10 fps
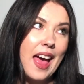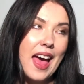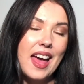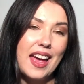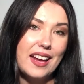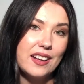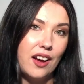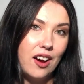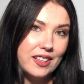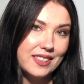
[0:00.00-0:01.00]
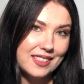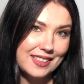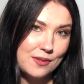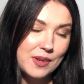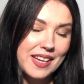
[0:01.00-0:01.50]
and honestly
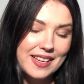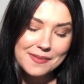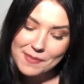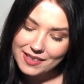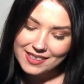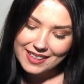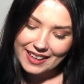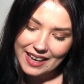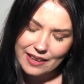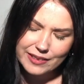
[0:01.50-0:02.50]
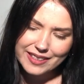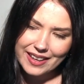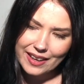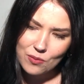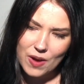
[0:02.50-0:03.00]
when I smelled it again I was
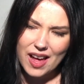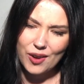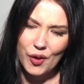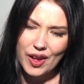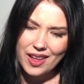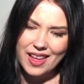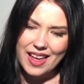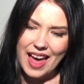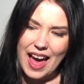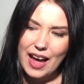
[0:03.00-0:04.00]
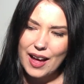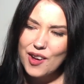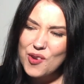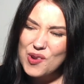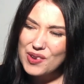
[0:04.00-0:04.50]
like, wow,
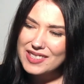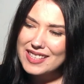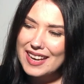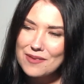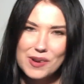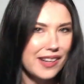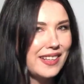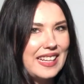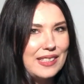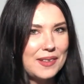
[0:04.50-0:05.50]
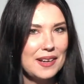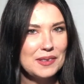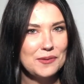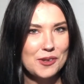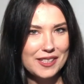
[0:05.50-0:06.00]
how did I wear this when I was
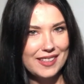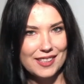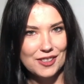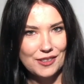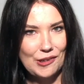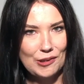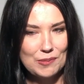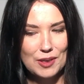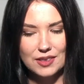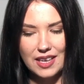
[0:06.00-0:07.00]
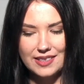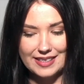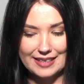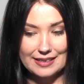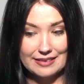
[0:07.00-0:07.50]
14 years old? Because I
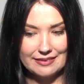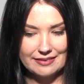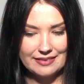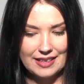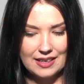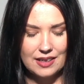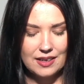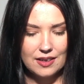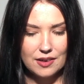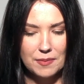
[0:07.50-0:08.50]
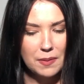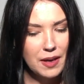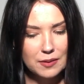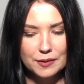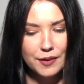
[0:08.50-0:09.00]
did, or maybe I
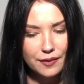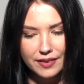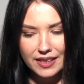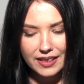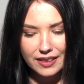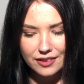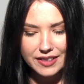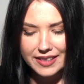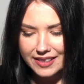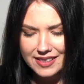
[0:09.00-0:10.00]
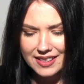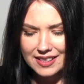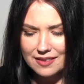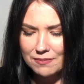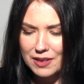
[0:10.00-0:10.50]
was 15 or
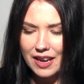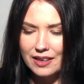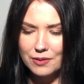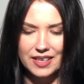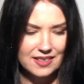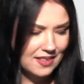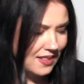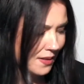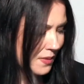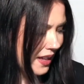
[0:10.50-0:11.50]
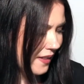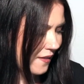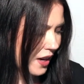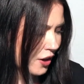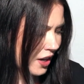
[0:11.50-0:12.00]
16, but anyways, this seems like a
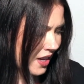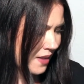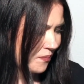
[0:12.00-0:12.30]
very